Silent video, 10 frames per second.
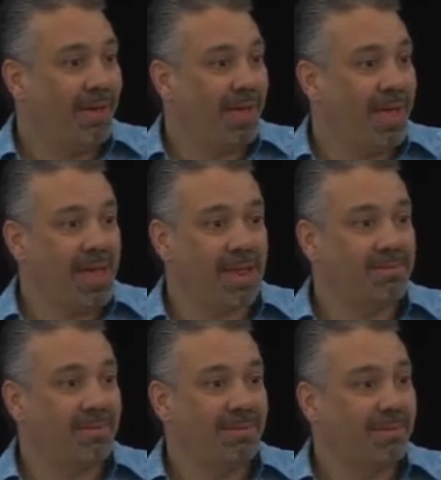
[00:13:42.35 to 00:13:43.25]

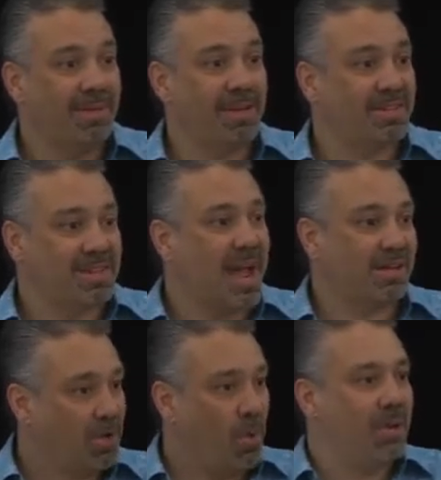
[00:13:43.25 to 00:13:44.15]
And then it's
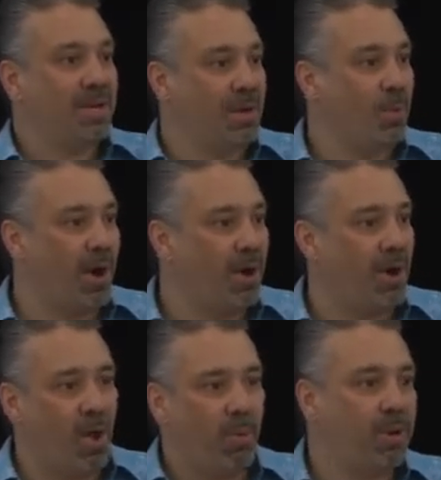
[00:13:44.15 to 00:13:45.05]
not going anywhere, and
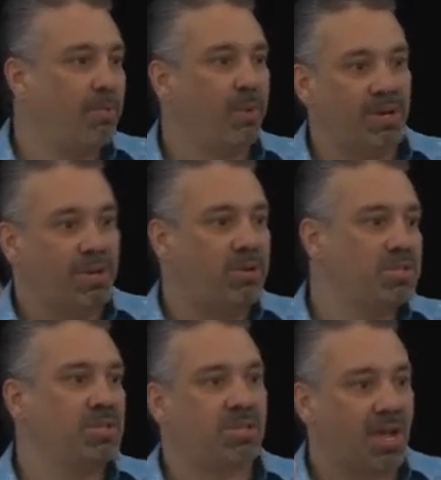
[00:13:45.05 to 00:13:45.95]
all we do is
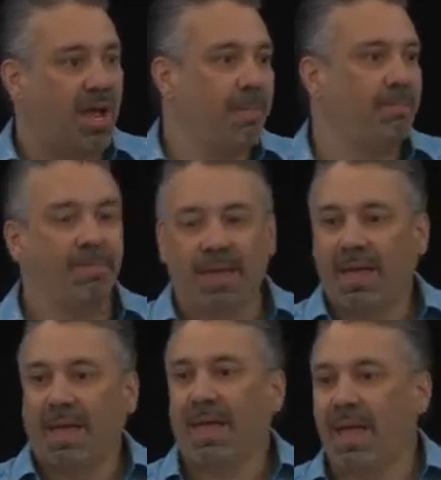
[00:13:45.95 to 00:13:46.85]
just come,
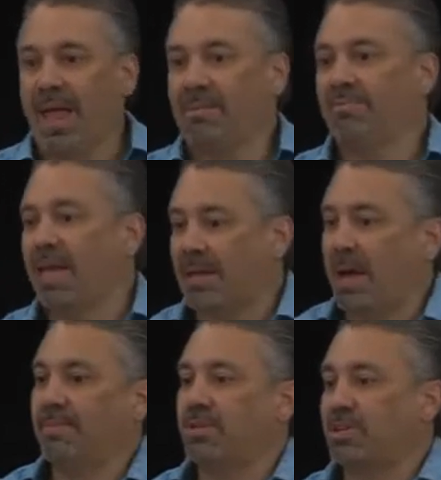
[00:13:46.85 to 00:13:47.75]
and they
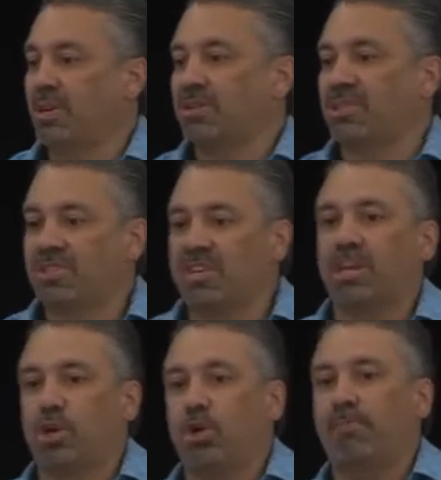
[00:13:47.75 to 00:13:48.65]
come to church and
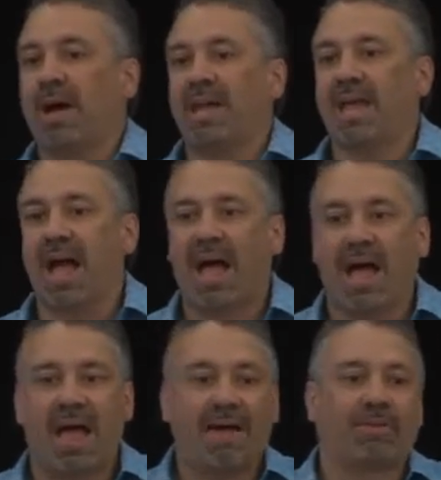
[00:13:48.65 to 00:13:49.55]
sing
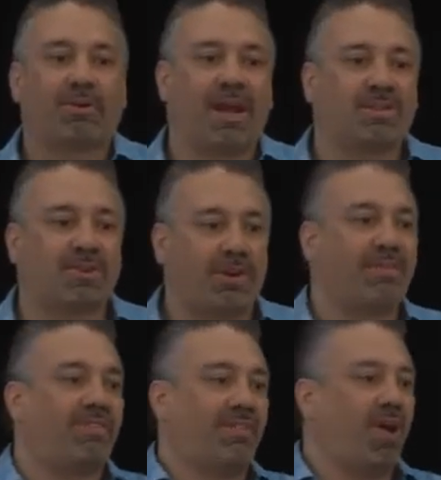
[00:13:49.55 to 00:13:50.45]
Kumbaya, have a great
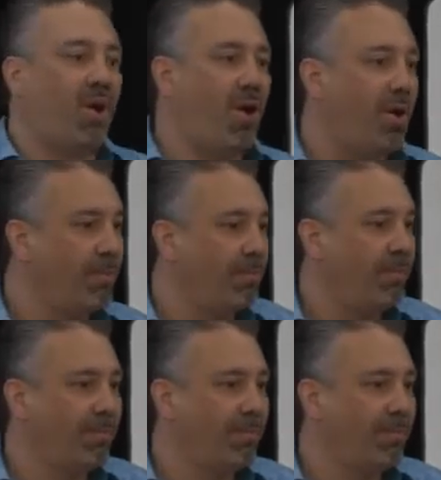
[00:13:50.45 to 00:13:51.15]
service, and go home.